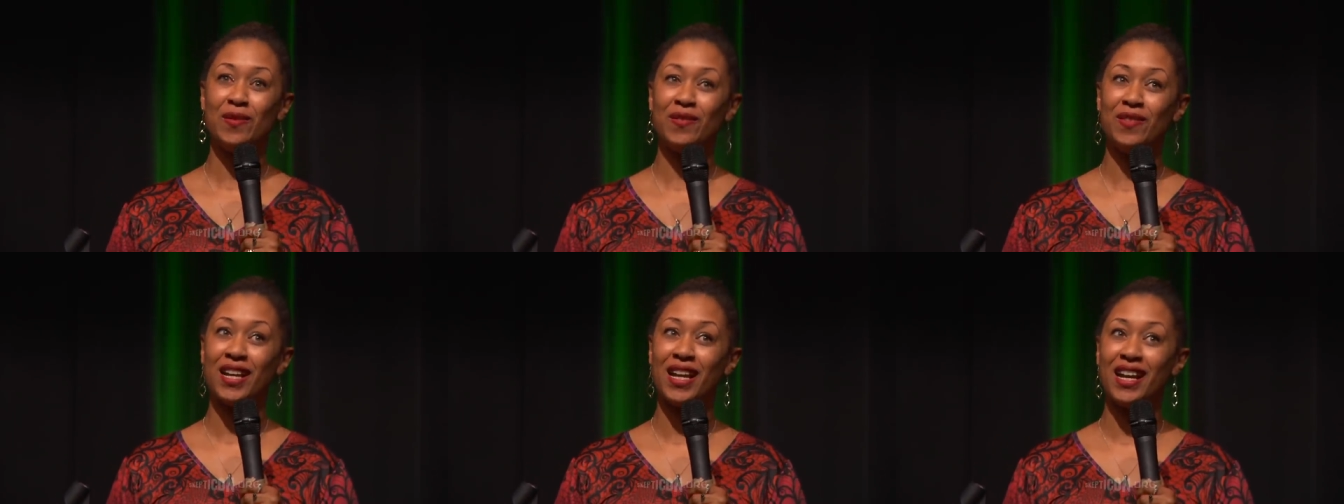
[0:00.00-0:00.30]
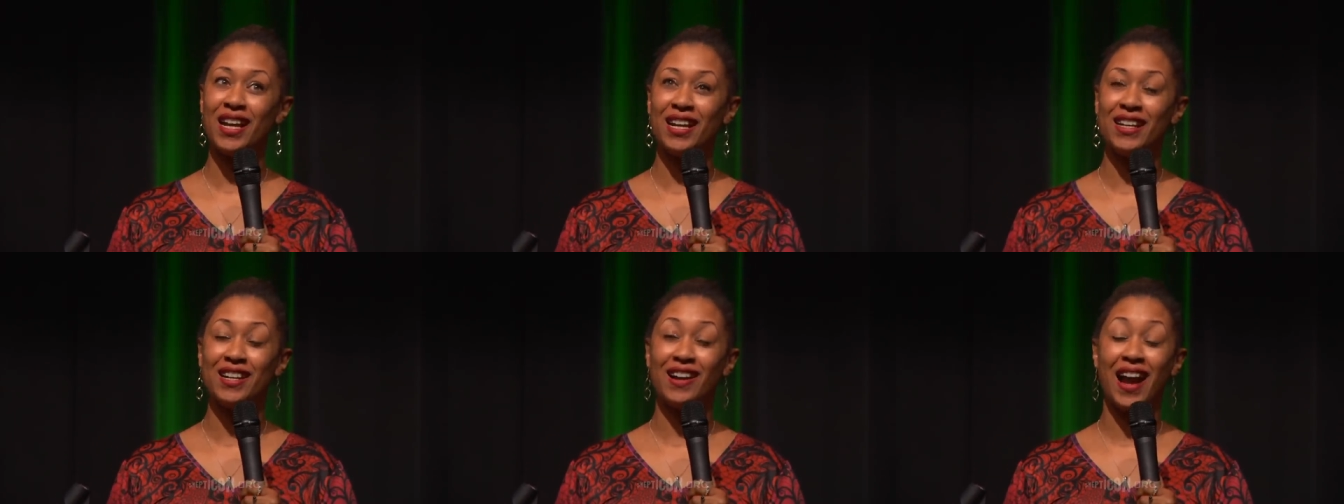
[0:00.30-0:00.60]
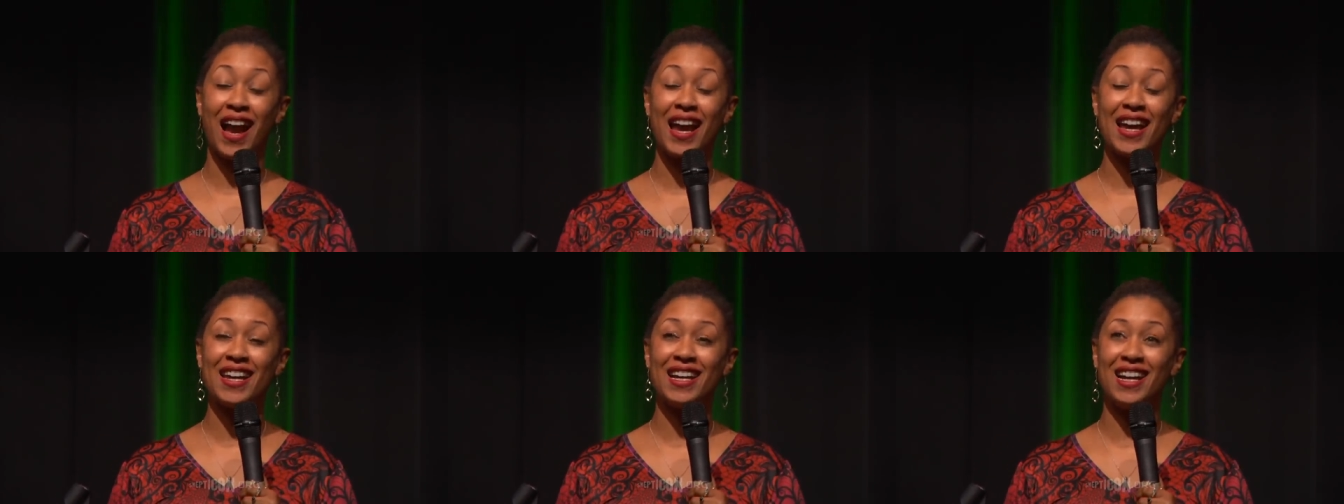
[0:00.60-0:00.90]
bad.
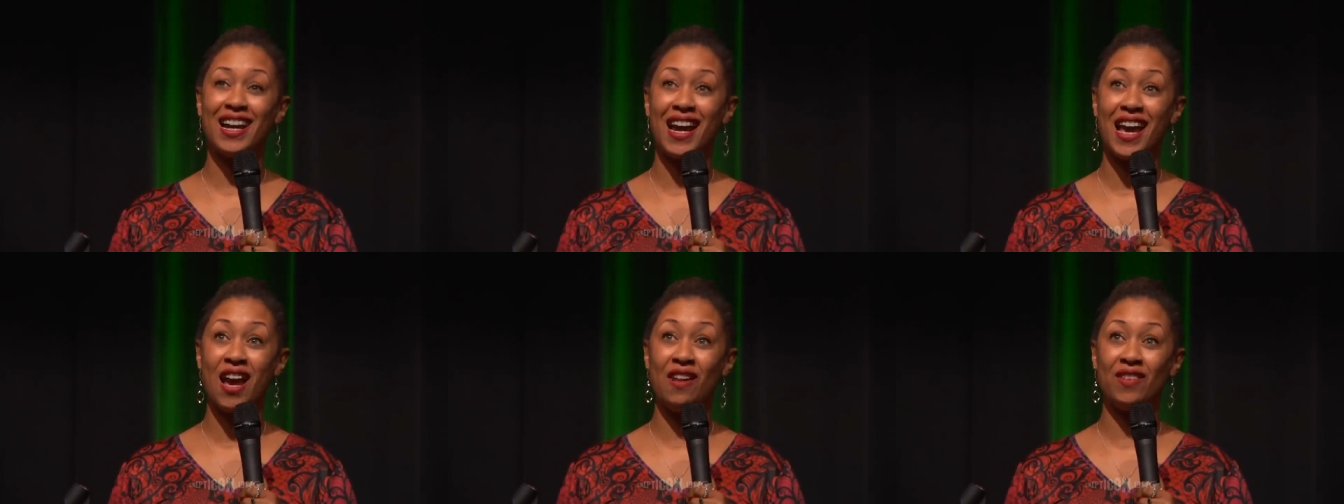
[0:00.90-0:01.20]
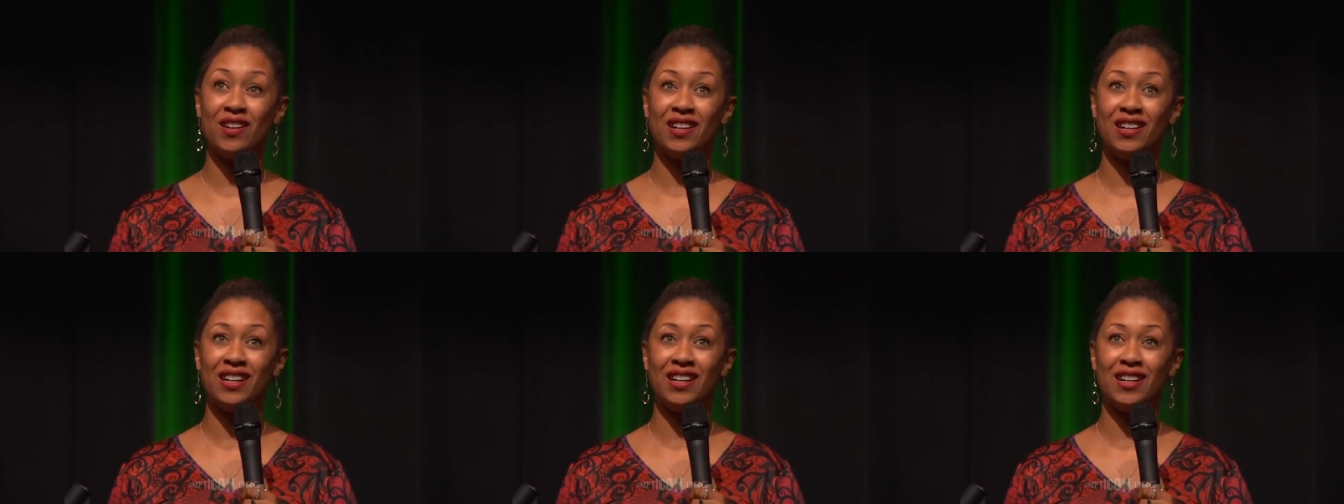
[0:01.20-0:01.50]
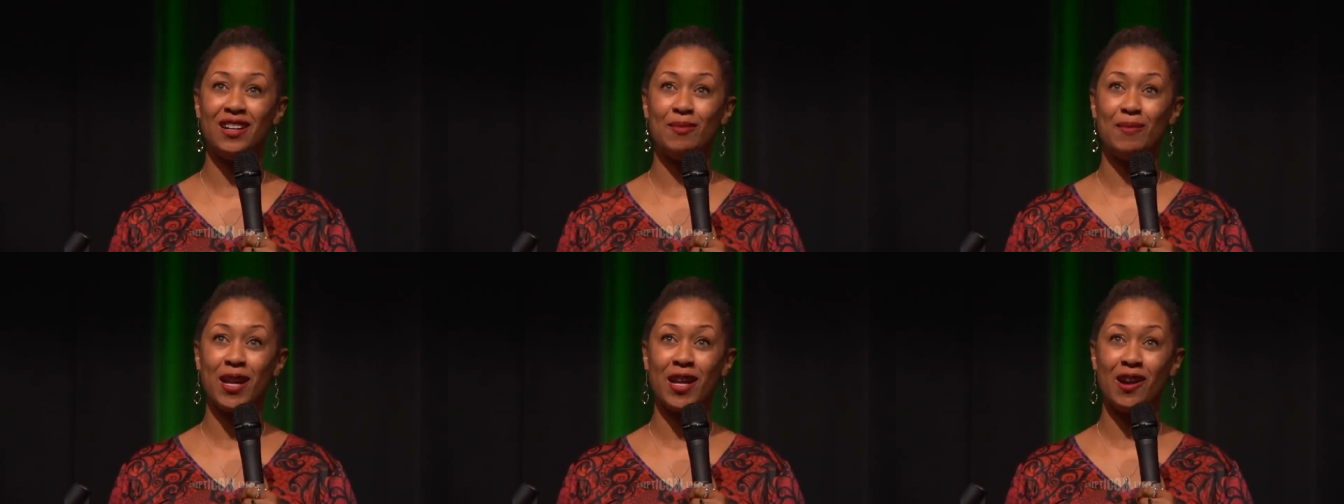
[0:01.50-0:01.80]
I, uh, I have
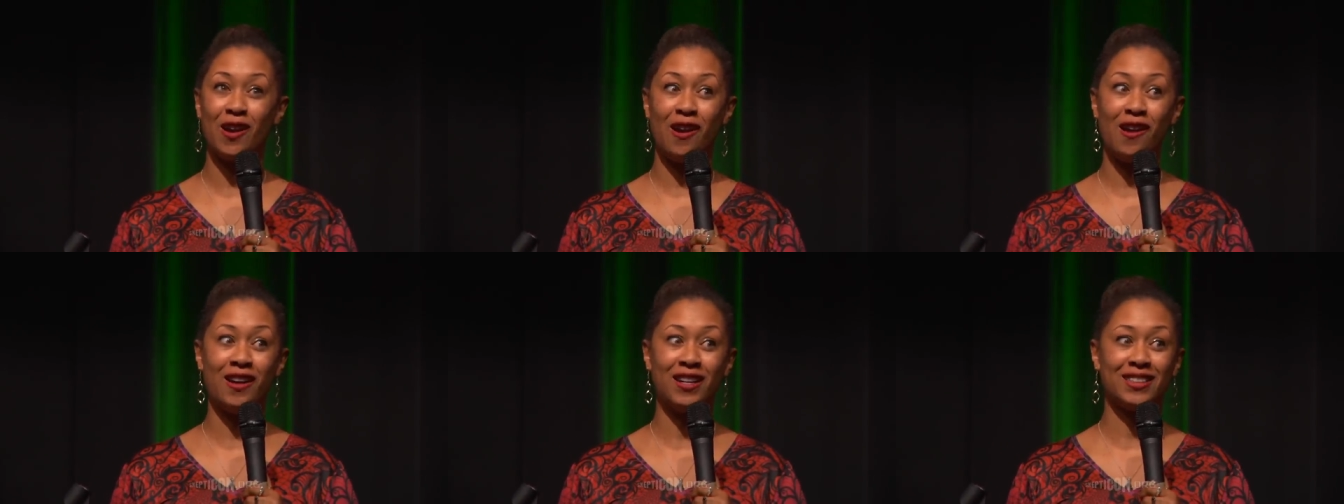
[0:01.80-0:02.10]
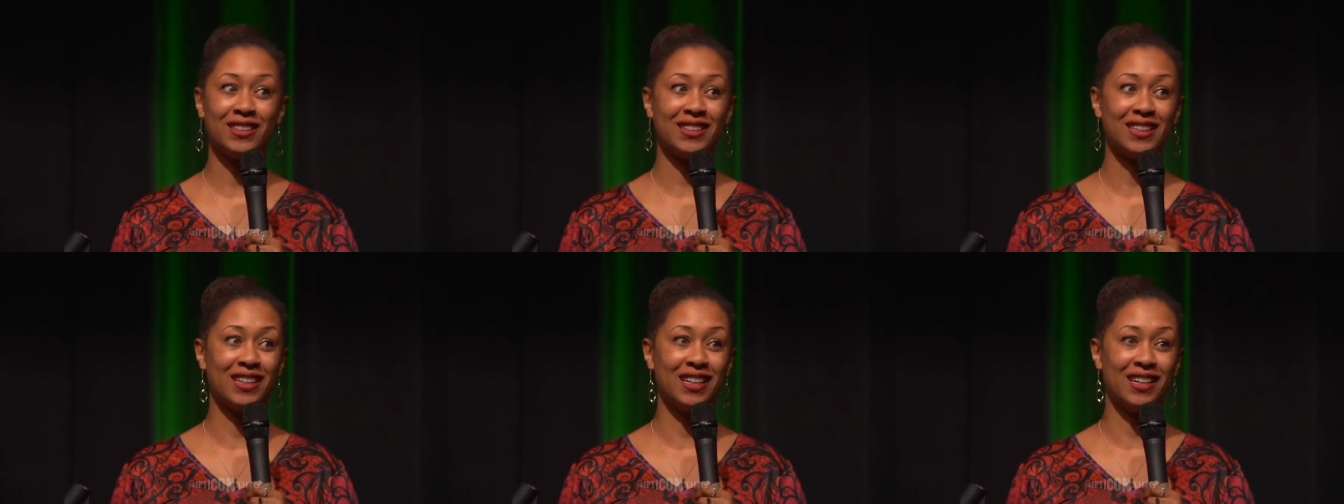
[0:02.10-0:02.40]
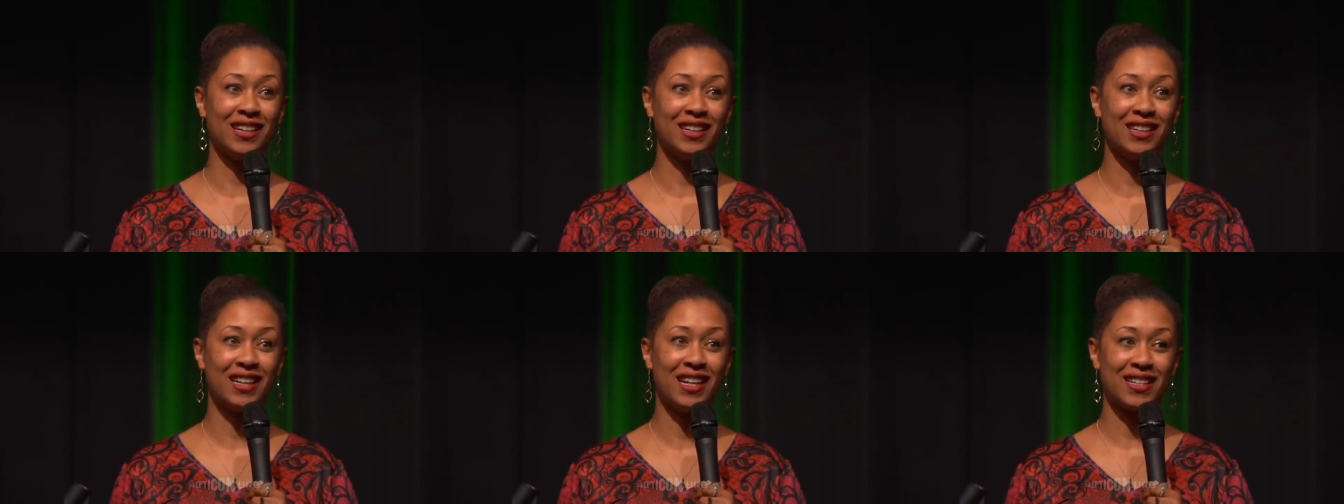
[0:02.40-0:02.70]
a, uh, my aunt uh,